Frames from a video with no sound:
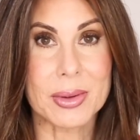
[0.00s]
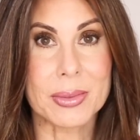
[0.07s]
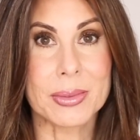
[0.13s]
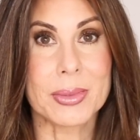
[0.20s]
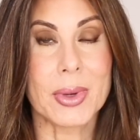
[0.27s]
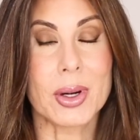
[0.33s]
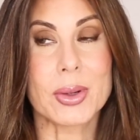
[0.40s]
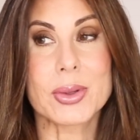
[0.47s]

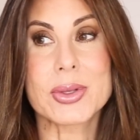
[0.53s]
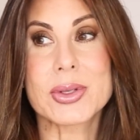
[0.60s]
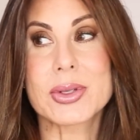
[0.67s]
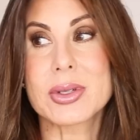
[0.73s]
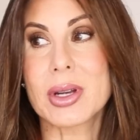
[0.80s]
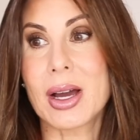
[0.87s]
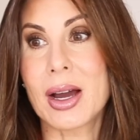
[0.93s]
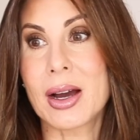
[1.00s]

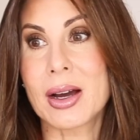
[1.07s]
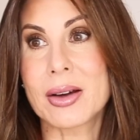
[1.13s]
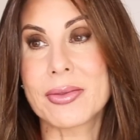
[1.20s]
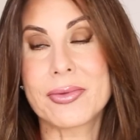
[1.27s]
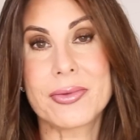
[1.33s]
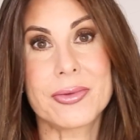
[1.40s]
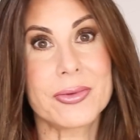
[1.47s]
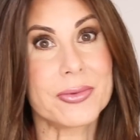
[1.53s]
Most
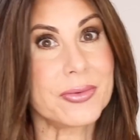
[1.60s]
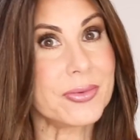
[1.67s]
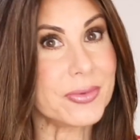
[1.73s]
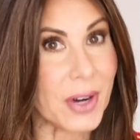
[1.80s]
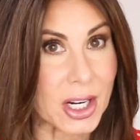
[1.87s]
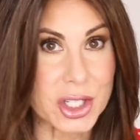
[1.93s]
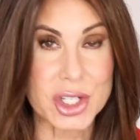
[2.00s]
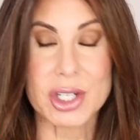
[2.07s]

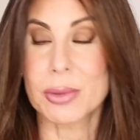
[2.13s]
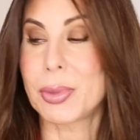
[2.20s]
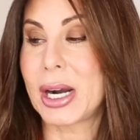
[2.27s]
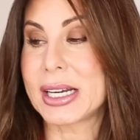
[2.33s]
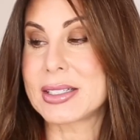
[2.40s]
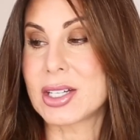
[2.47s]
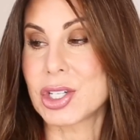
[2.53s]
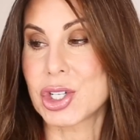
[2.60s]
functional
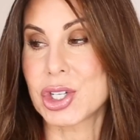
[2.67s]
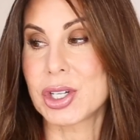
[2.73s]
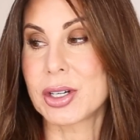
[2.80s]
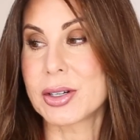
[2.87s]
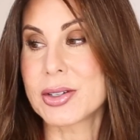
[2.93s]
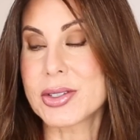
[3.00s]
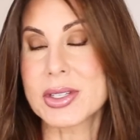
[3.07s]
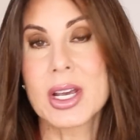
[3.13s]

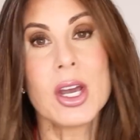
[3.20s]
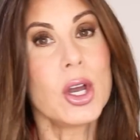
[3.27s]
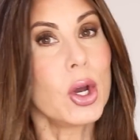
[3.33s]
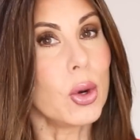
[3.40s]
practitioners